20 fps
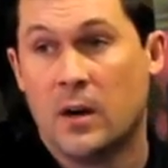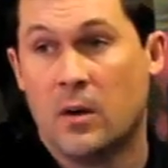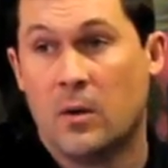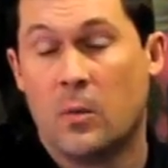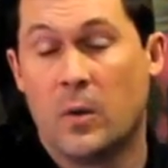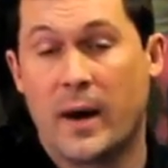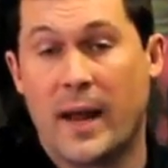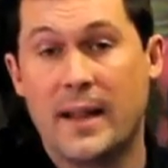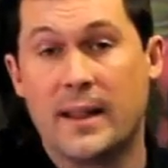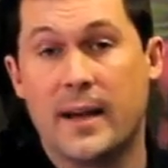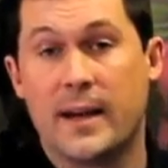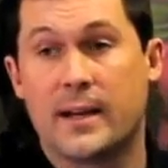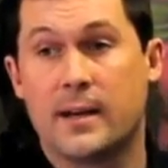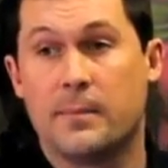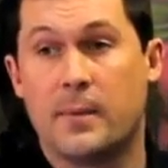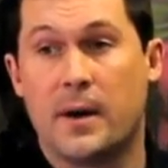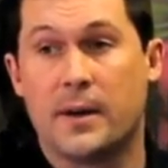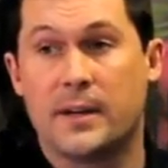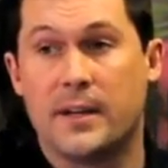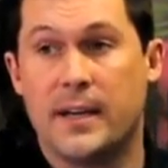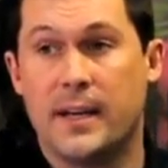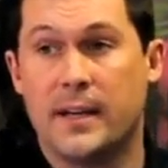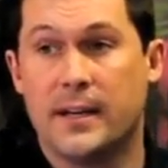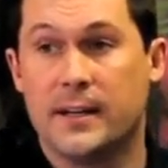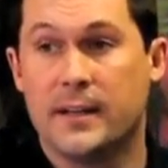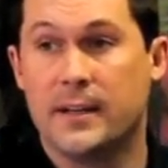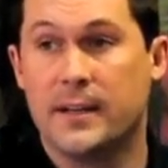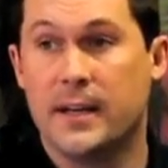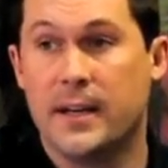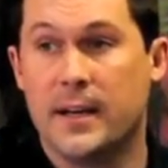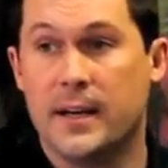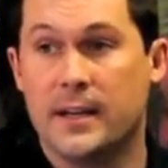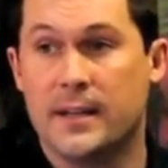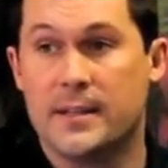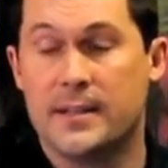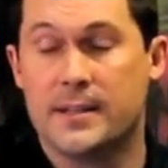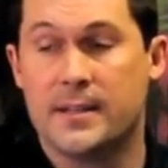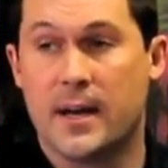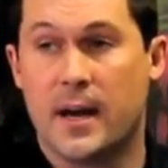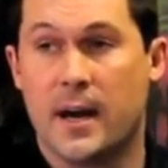What I like about Keenan
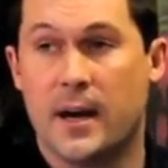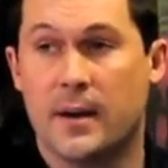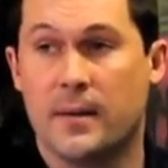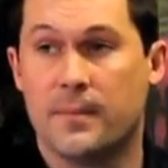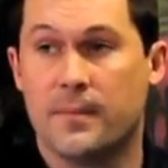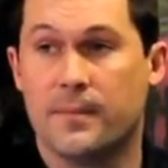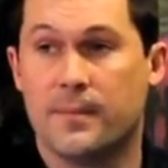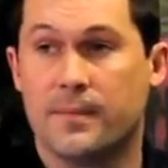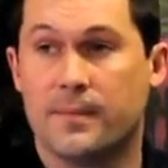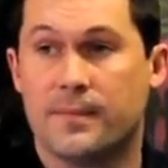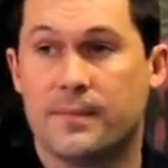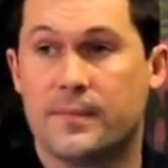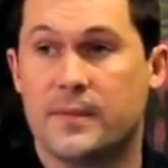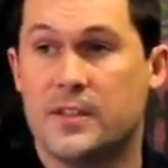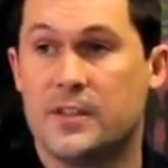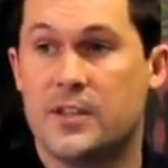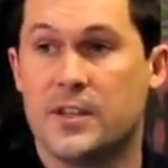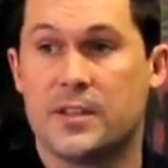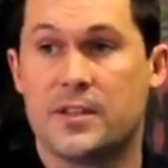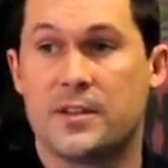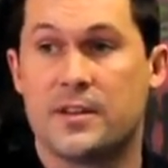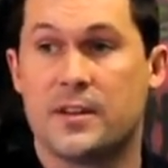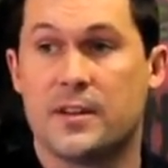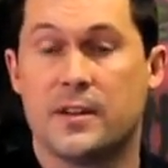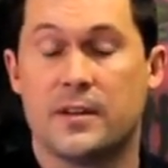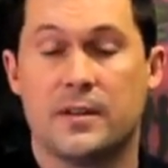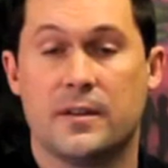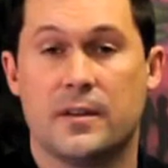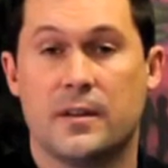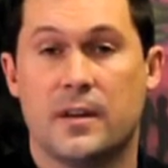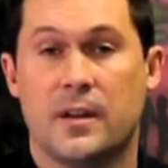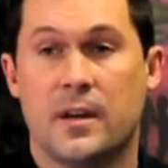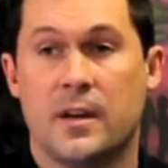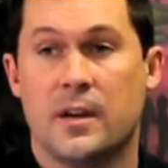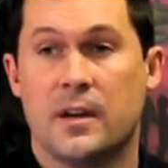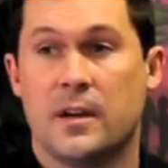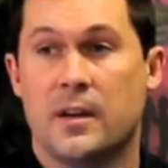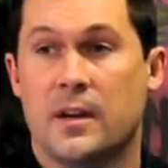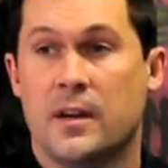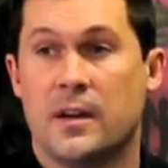is just the
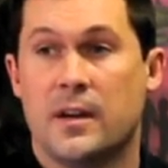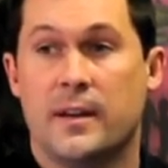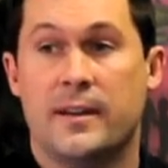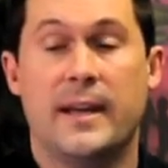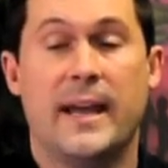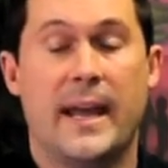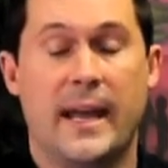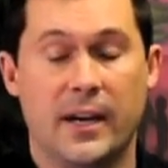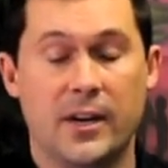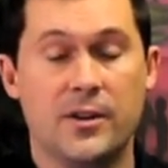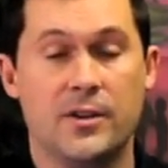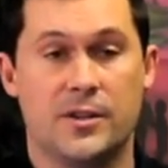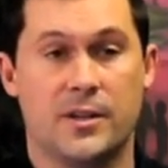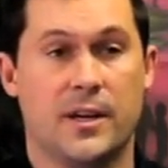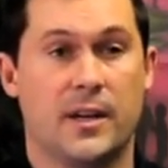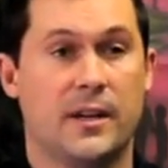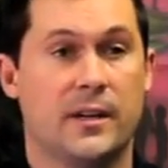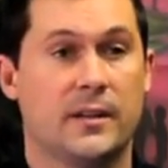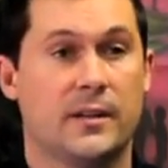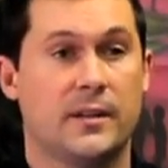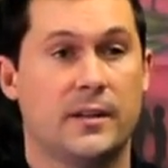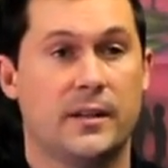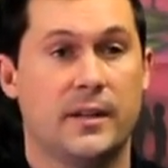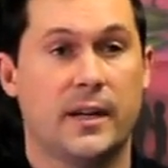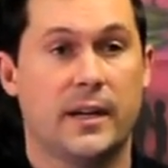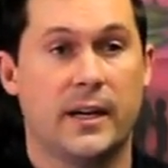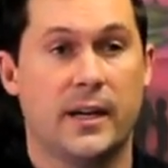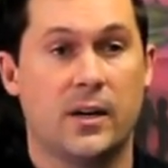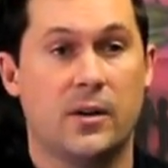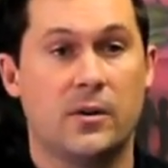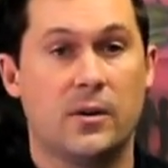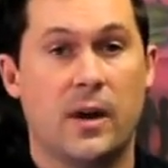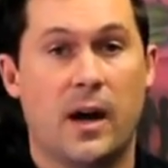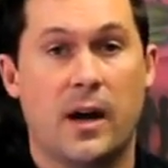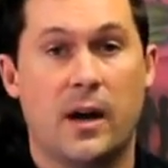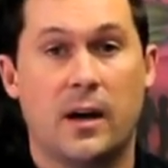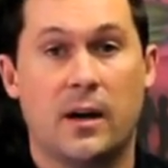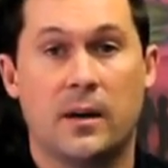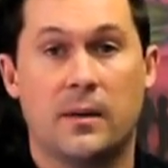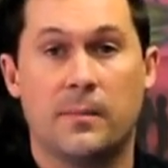energy, you
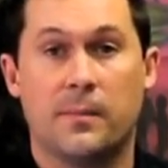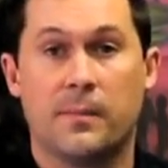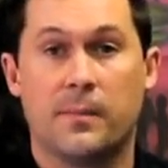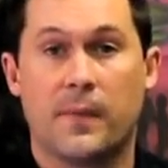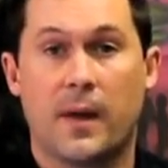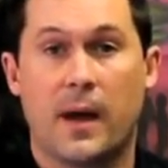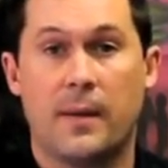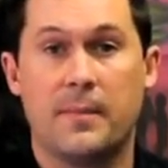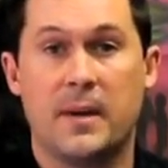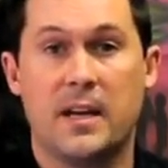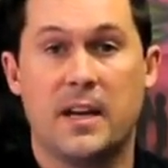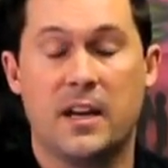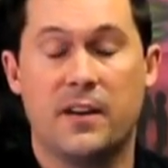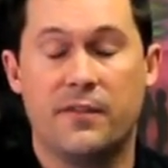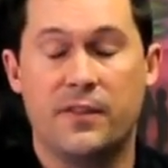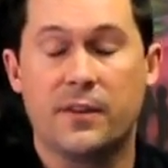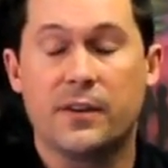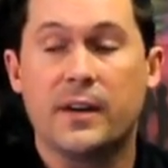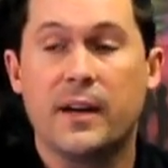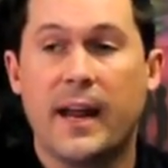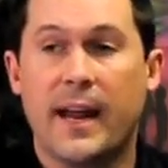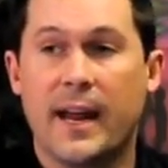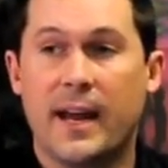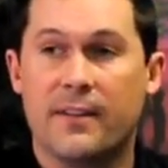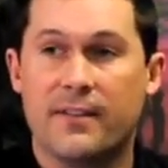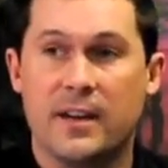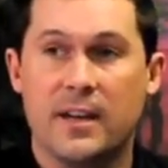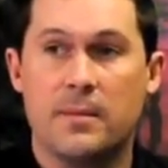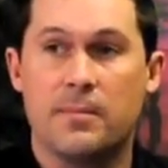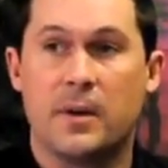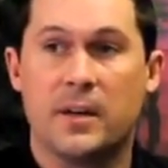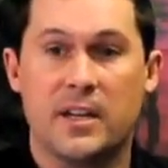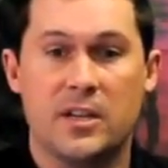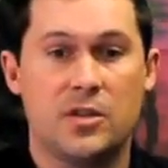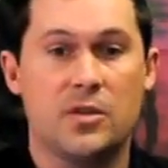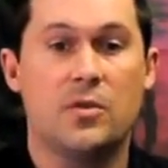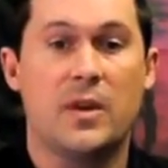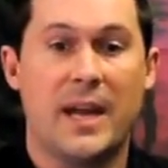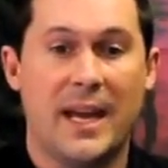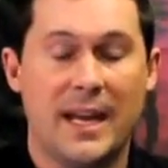know. I mean, if you're going to have anybody
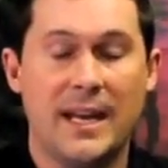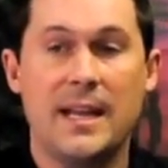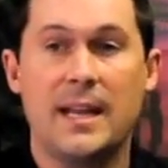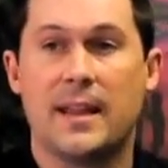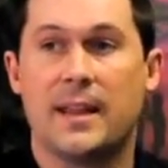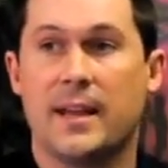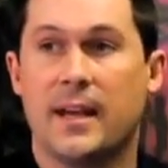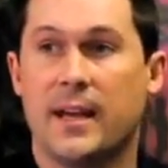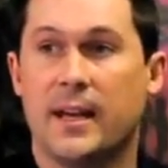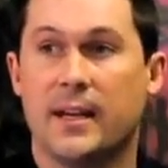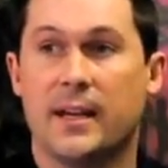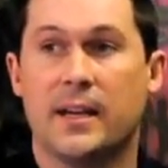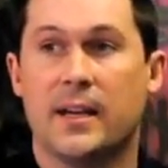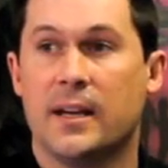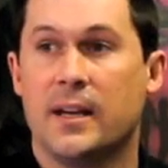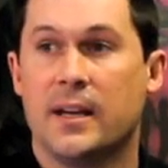do anything,